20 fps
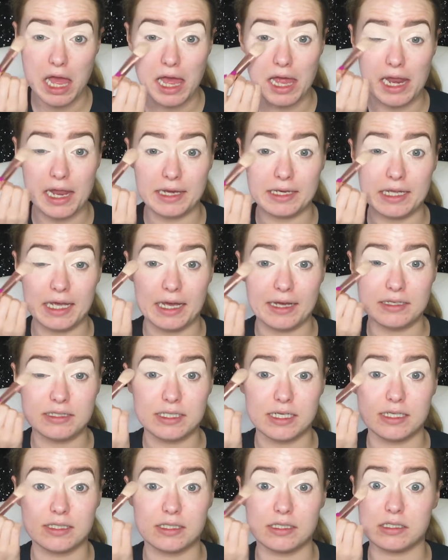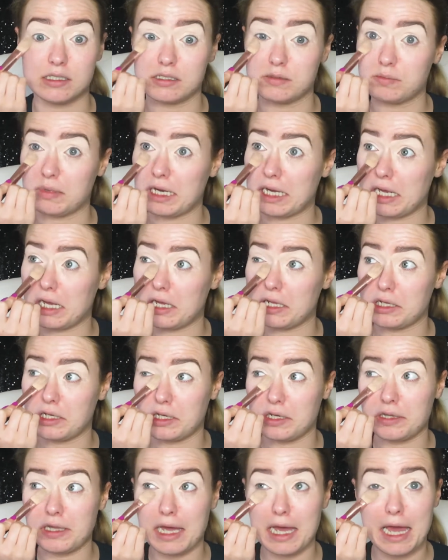And any excess I just bring
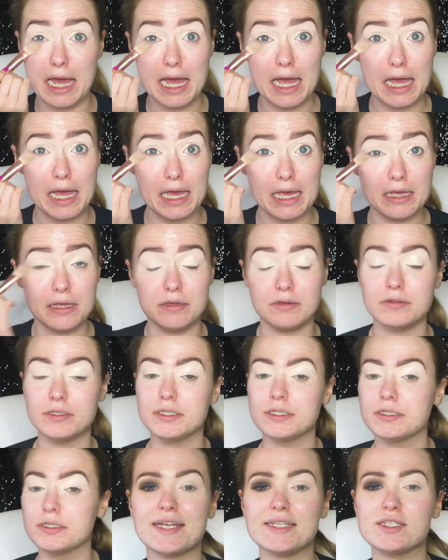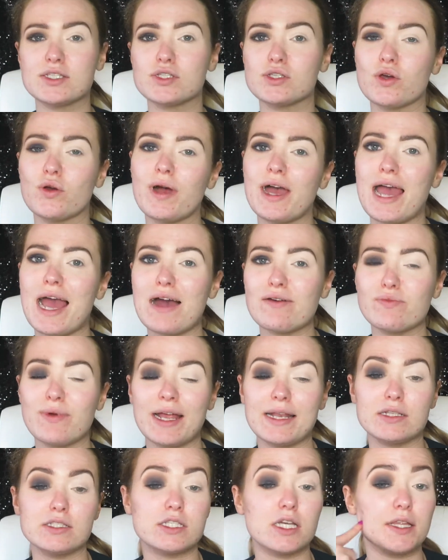under the eye. Right, so I have
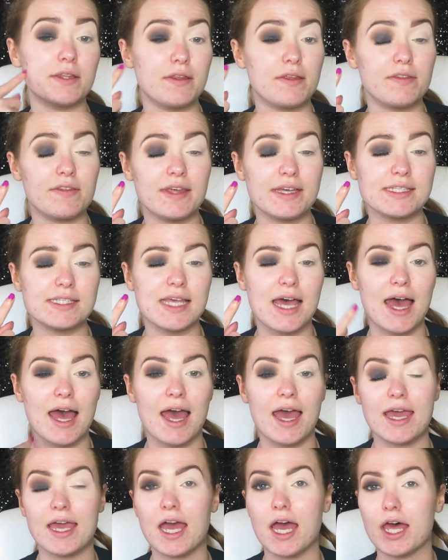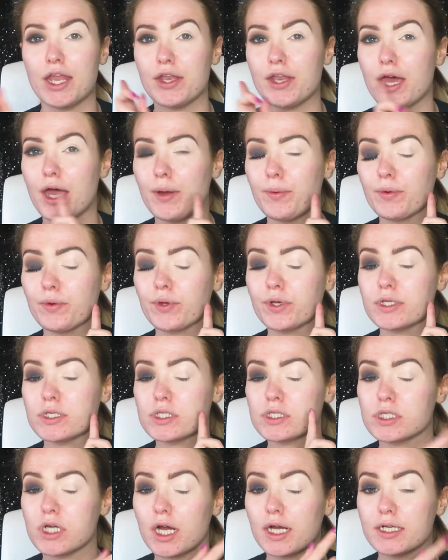went and done this eye, and now we're going to
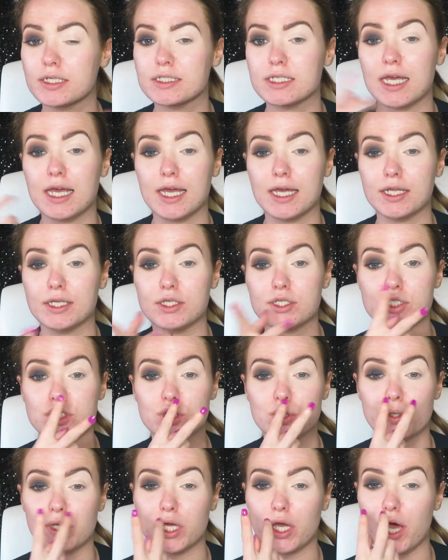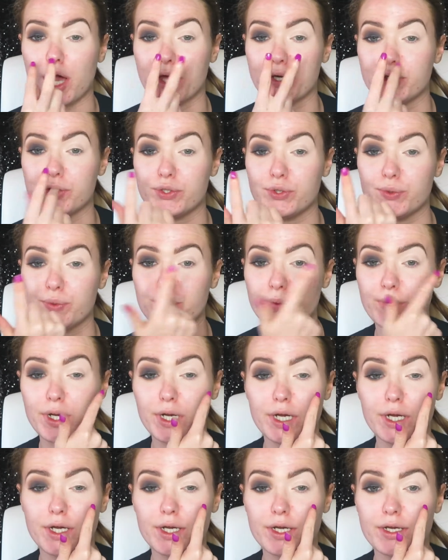start and show you how to do
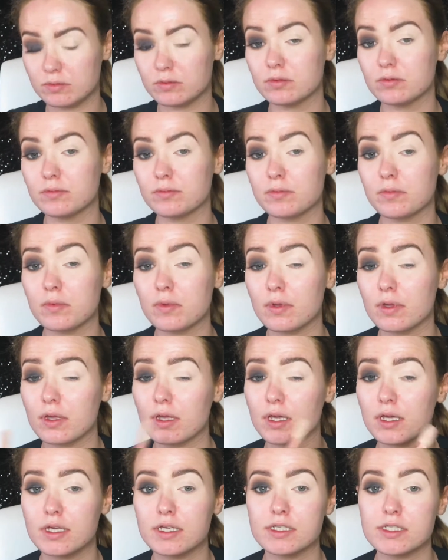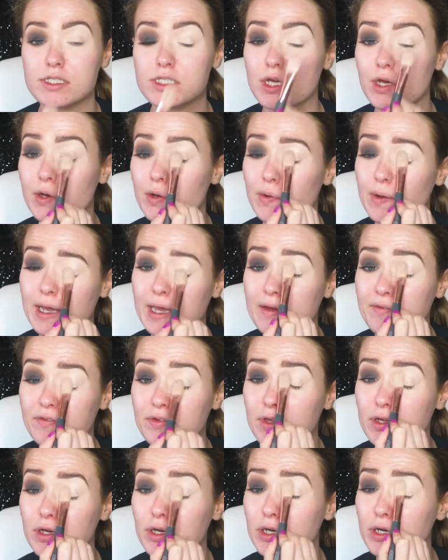this eye. So if
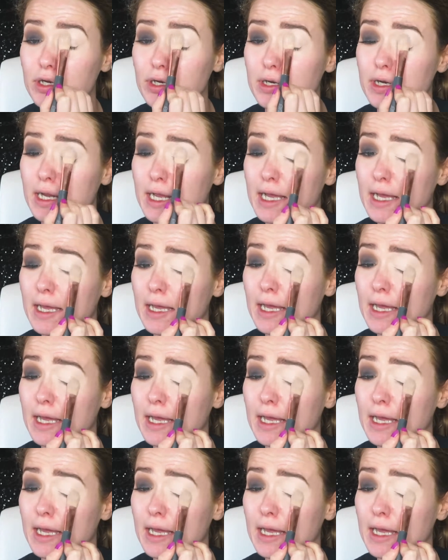your